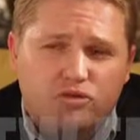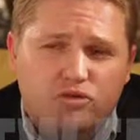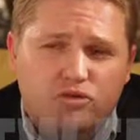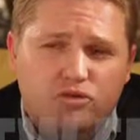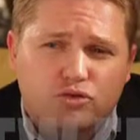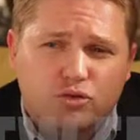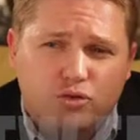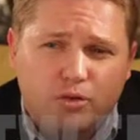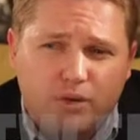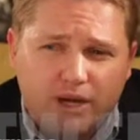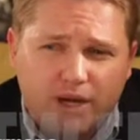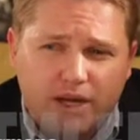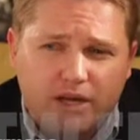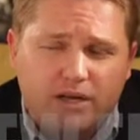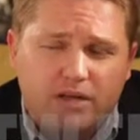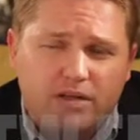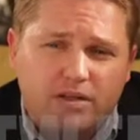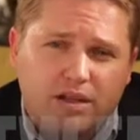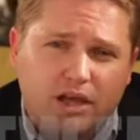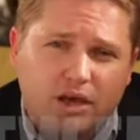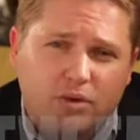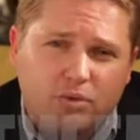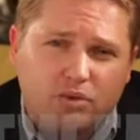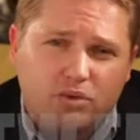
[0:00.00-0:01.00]

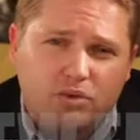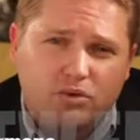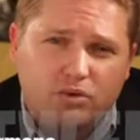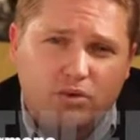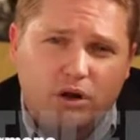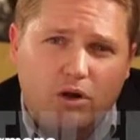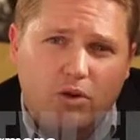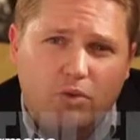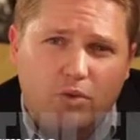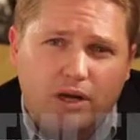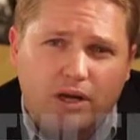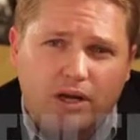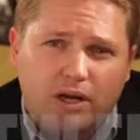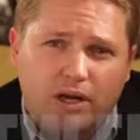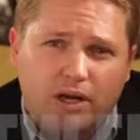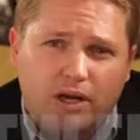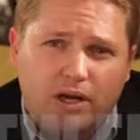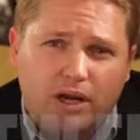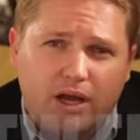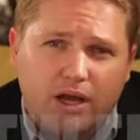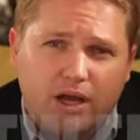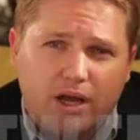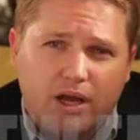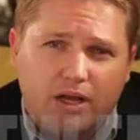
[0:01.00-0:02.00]
trend that was growing
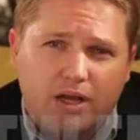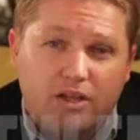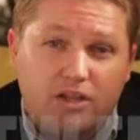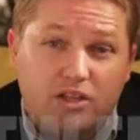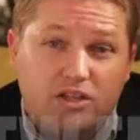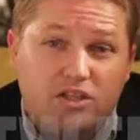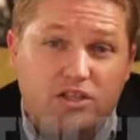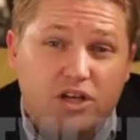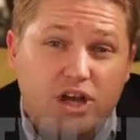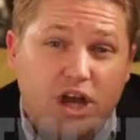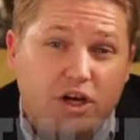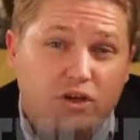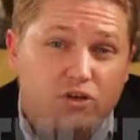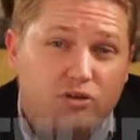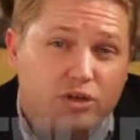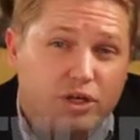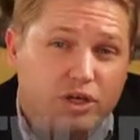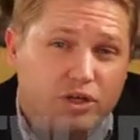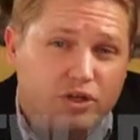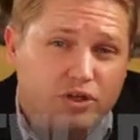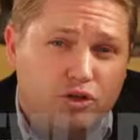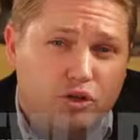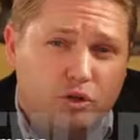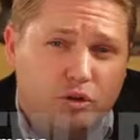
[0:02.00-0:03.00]
in this
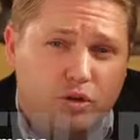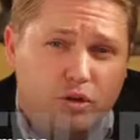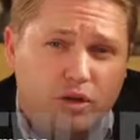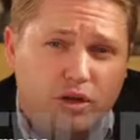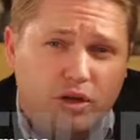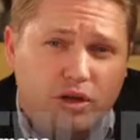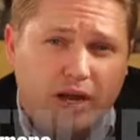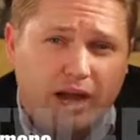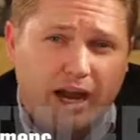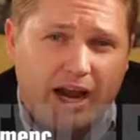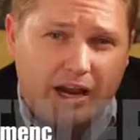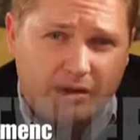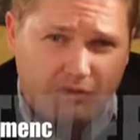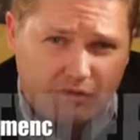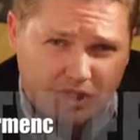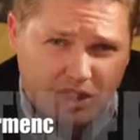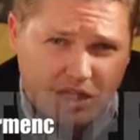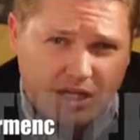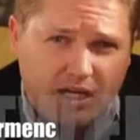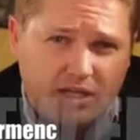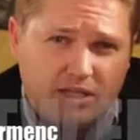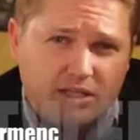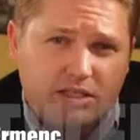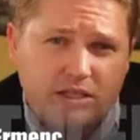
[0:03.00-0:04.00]
non-traditional
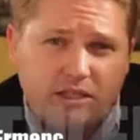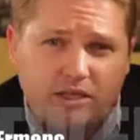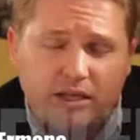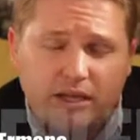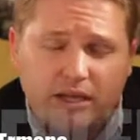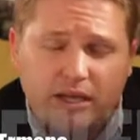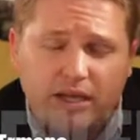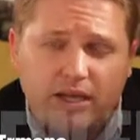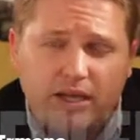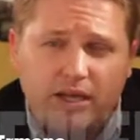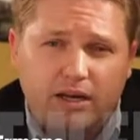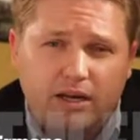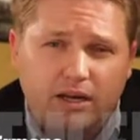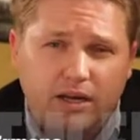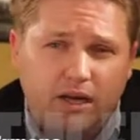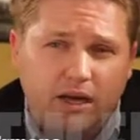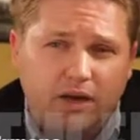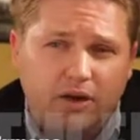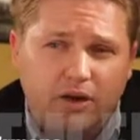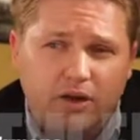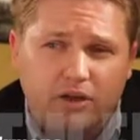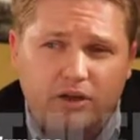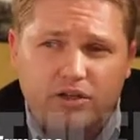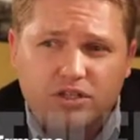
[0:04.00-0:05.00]
advertising, and
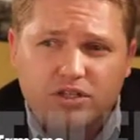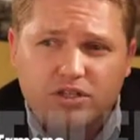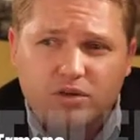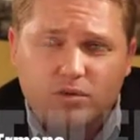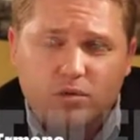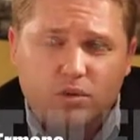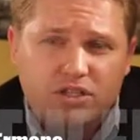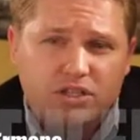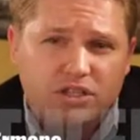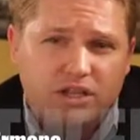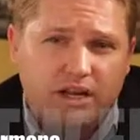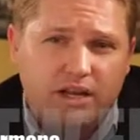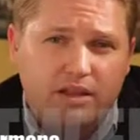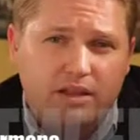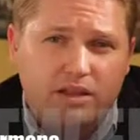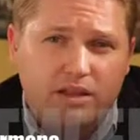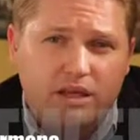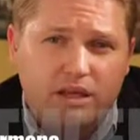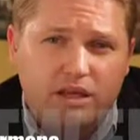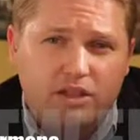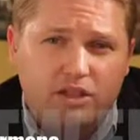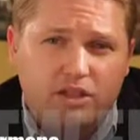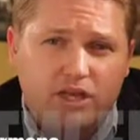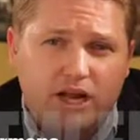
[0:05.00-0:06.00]
I noticed there wasn't
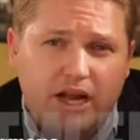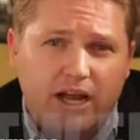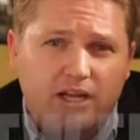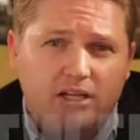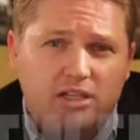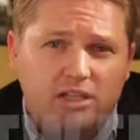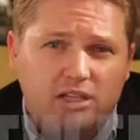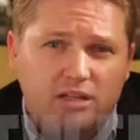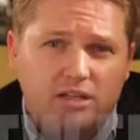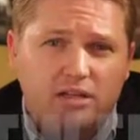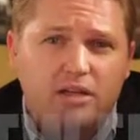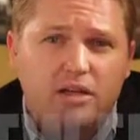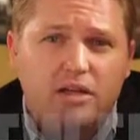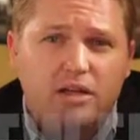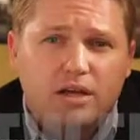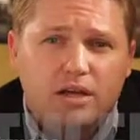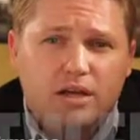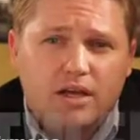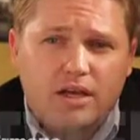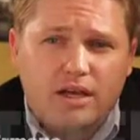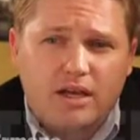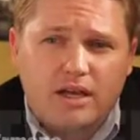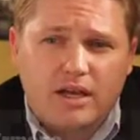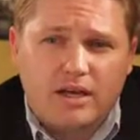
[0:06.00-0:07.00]
anything in Jackson,
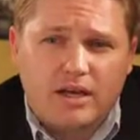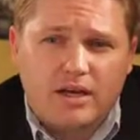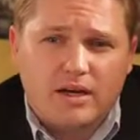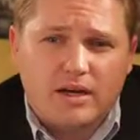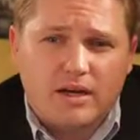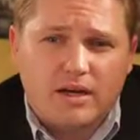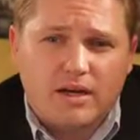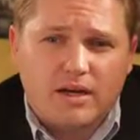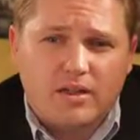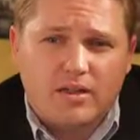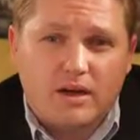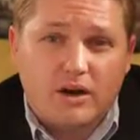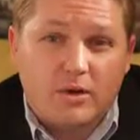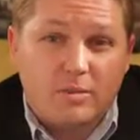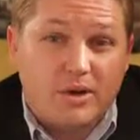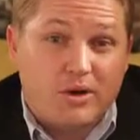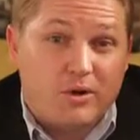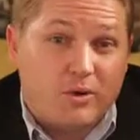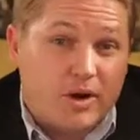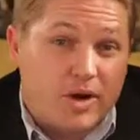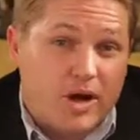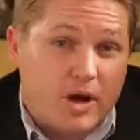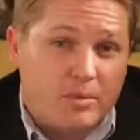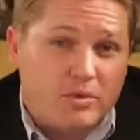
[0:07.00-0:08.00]
and I thought it'd
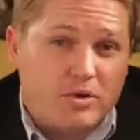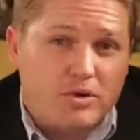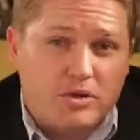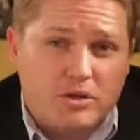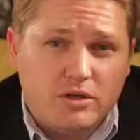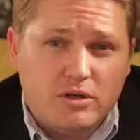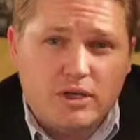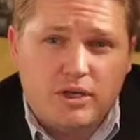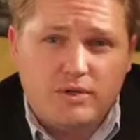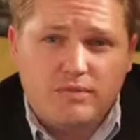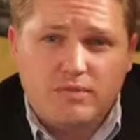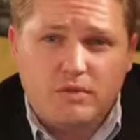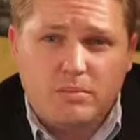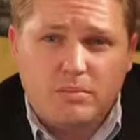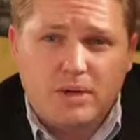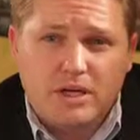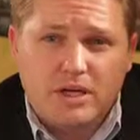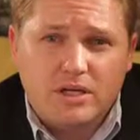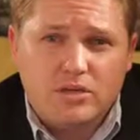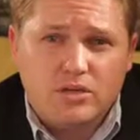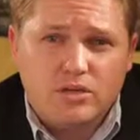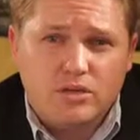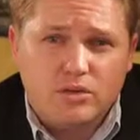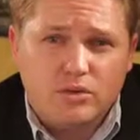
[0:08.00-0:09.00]
be a great opportunity for
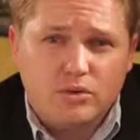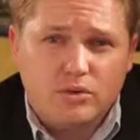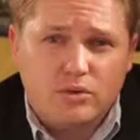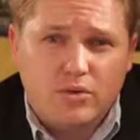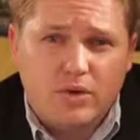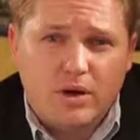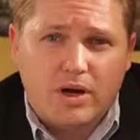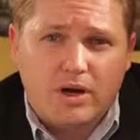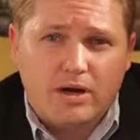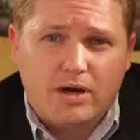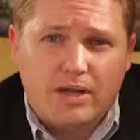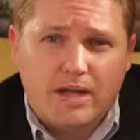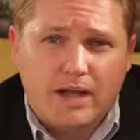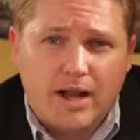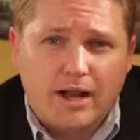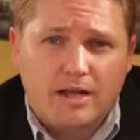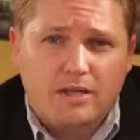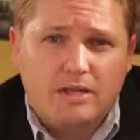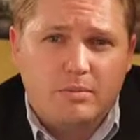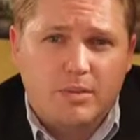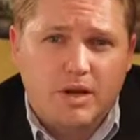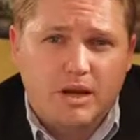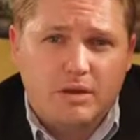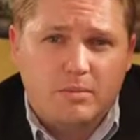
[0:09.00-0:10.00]
me to get
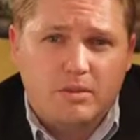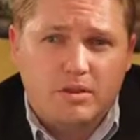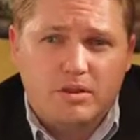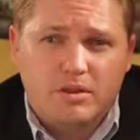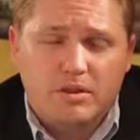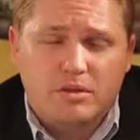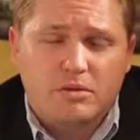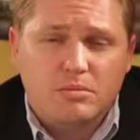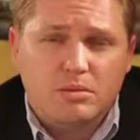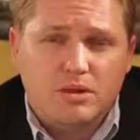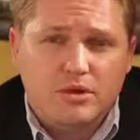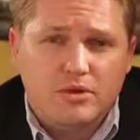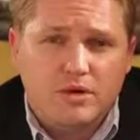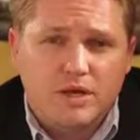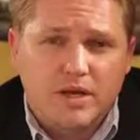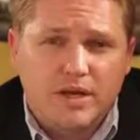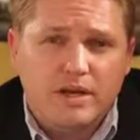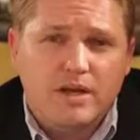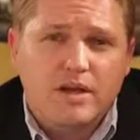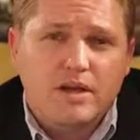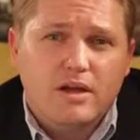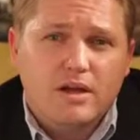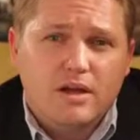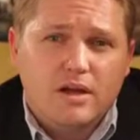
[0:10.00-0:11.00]
acclimated with the community